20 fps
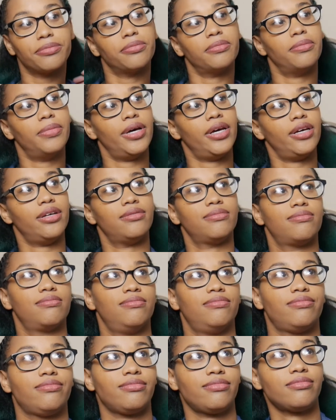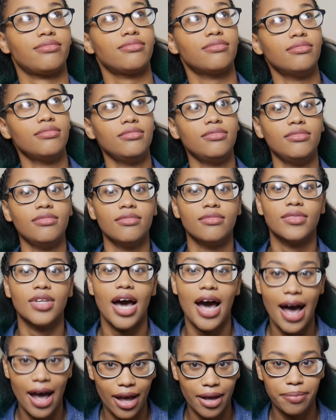But
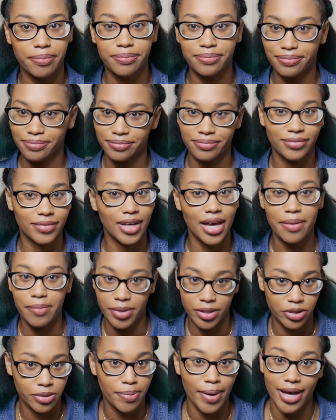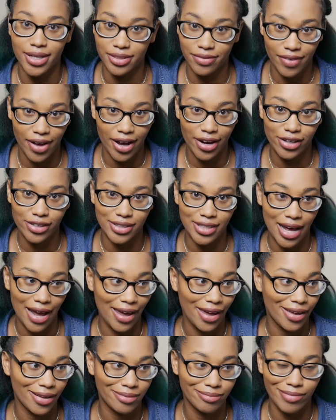I am into pacifiers. I
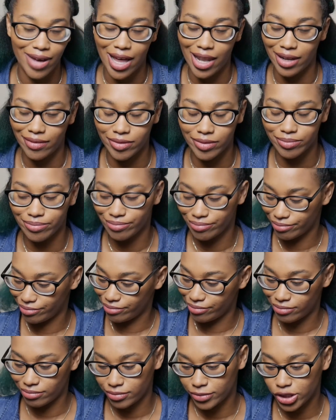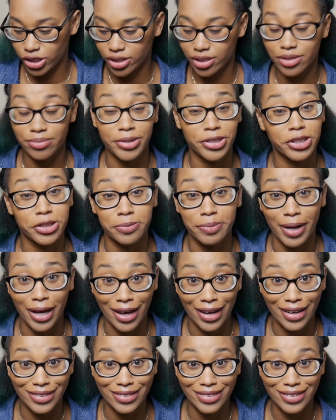love them just as much as my
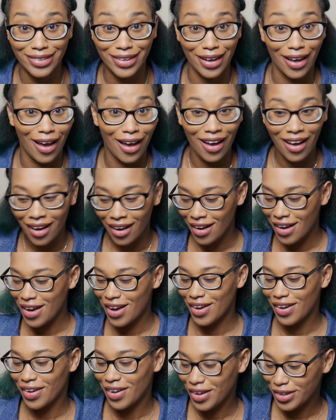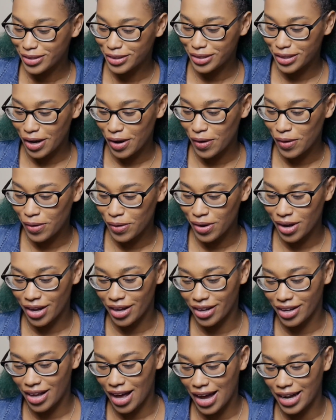kids. So
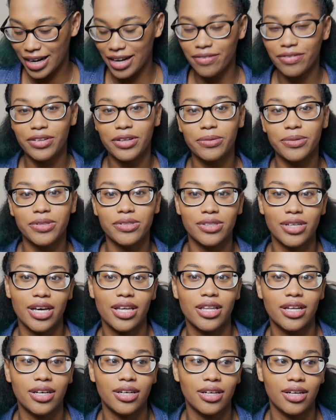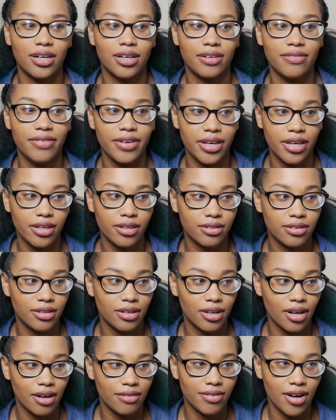I definitely will say the Avant.
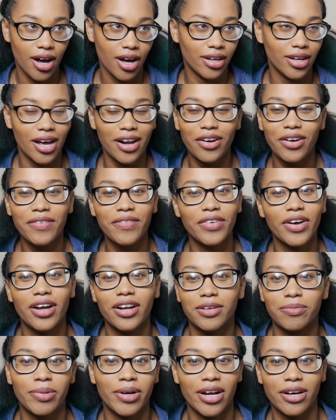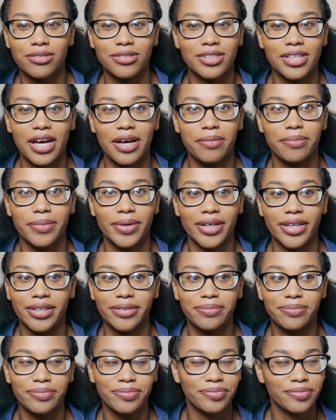I don't even know how to pronounce that, but
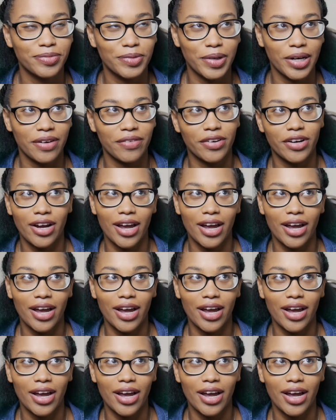whatever.